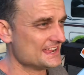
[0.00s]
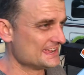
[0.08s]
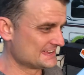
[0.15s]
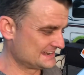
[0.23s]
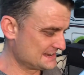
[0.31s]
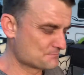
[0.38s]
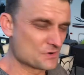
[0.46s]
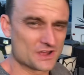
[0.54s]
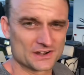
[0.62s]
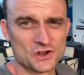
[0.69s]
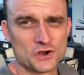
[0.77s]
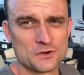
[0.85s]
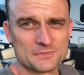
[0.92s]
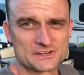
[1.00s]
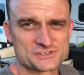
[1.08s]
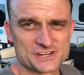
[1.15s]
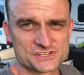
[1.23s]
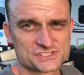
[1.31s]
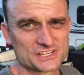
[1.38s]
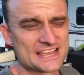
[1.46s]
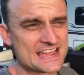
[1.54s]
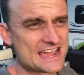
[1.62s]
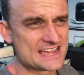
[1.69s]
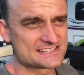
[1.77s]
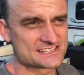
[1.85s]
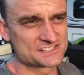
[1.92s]
And I brought it home. I changed the
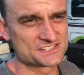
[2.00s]
gas.